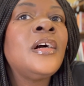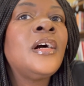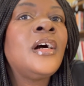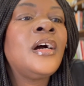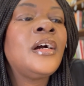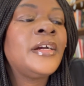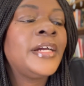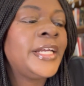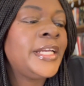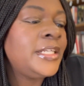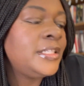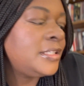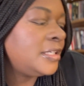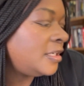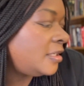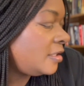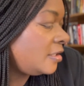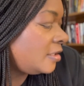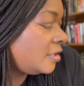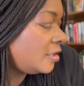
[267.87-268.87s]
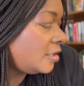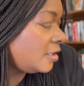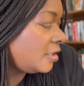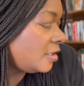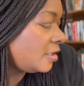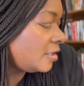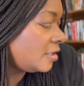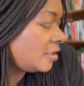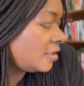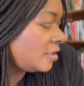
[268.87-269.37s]
All right.
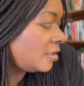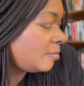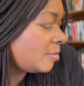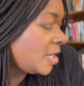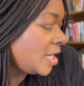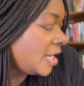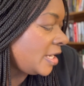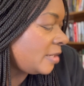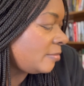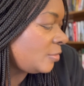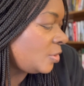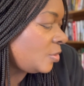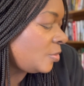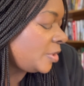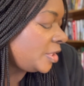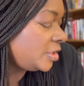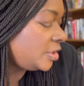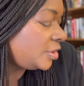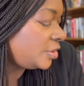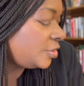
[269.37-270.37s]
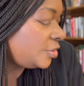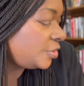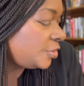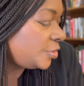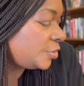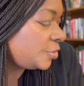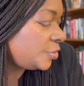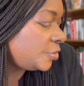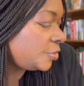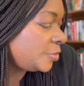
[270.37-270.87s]
I am going
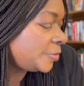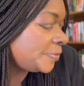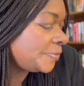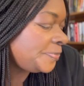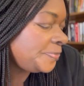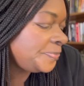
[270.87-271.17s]
to